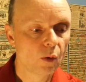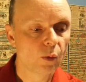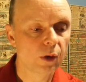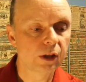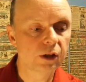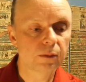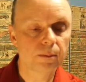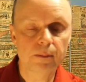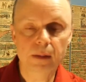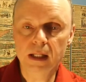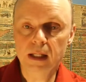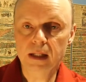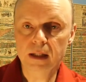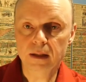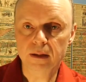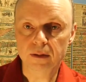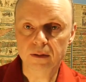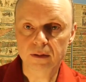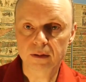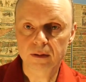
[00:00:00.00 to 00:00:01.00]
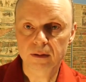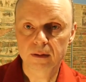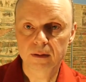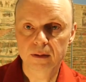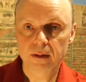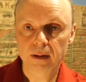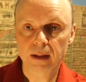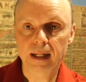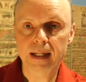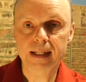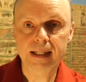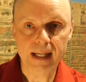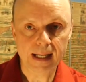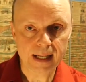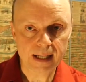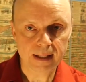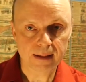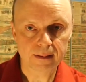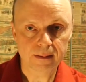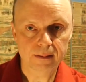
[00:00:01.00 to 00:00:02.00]
which means,
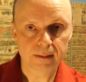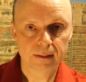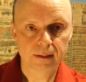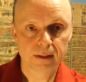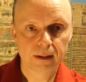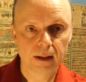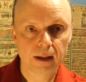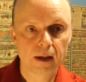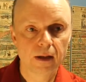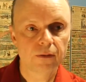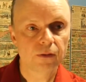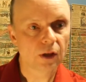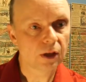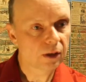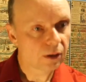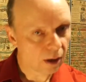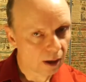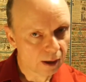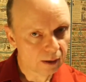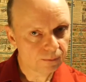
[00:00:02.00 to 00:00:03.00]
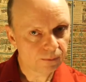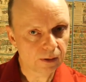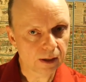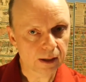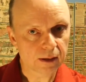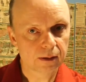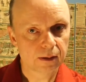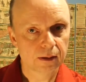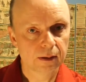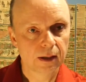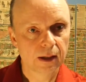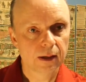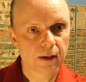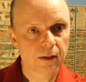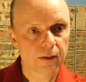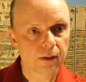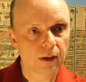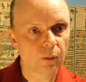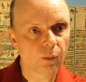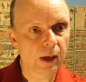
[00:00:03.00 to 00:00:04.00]
again, the conflict
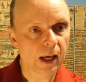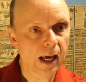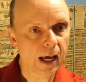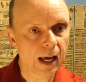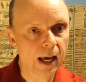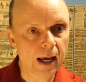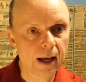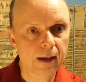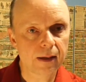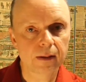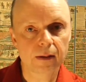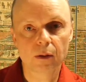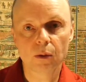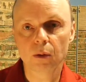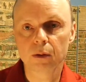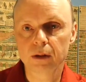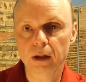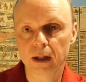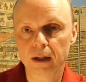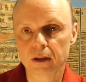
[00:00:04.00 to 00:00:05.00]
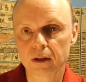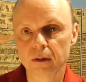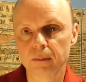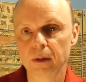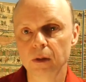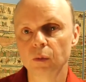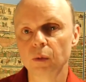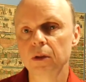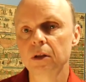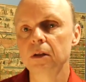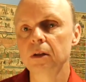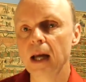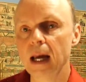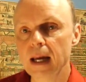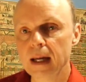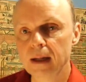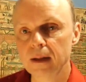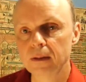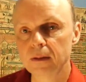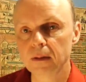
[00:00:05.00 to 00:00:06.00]
that we had in the Old Testament was
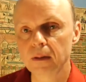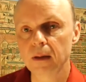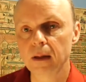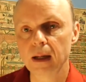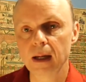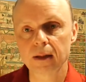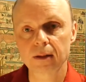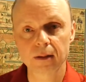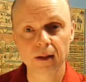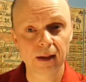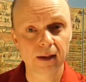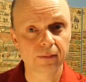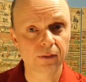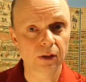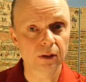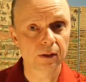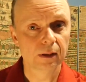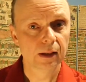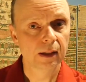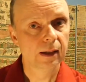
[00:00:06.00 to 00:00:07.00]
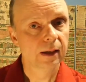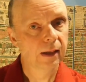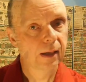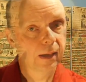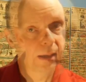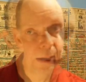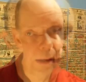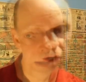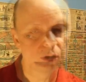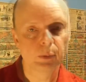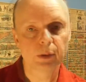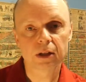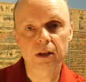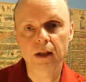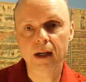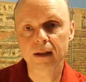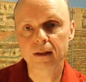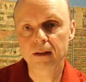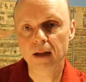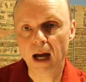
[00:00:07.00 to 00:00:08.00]
taken to the next level. So it's
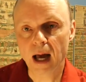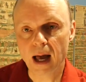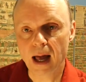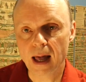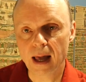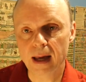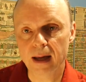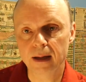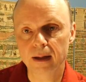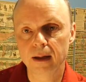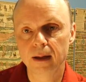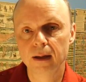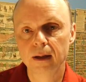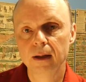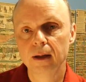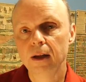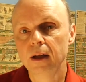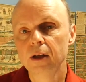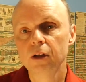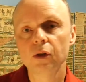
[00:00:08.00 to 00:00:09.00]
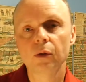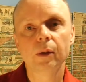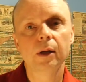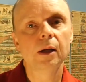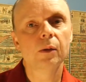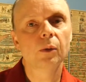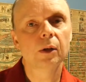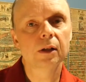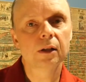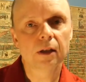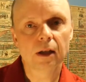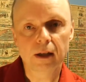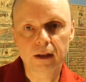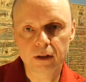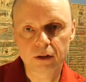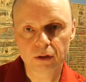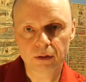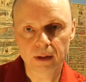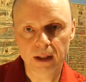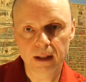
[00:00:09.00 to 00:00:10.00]
not tied to any one
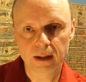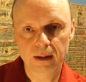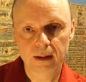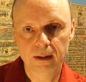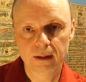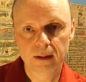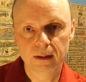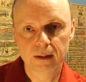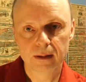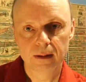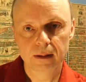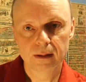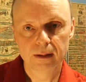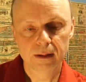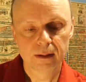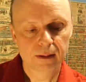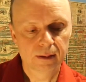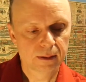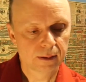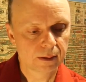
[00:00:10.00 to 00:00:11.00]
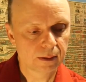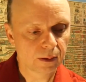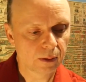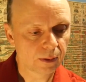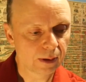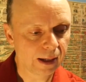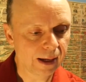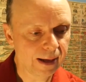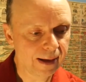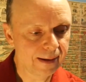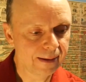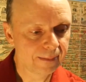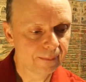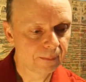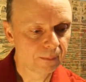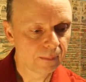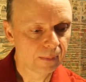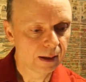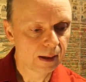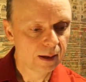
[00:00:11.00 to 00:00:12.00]
country. Okay?
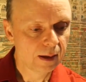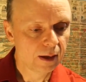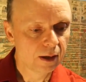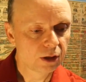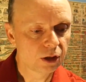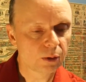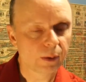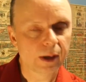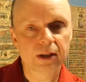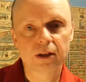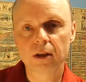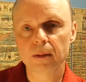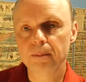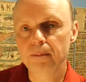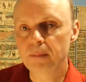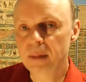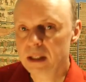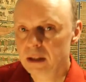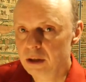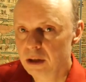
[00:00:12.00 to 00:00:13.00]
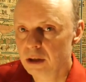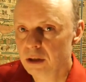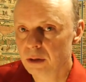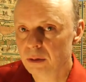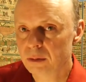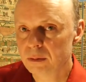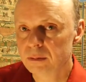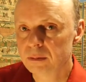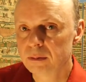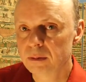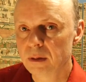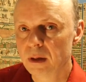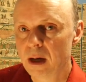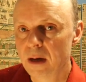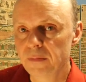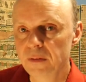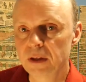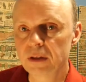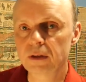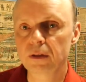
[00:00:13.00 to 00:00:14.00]
So I submit to you,
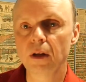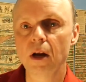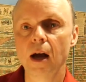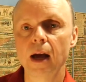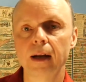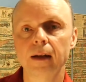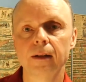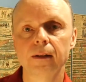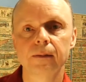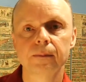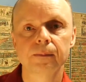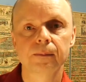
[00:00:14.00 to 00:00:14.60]
on this thought,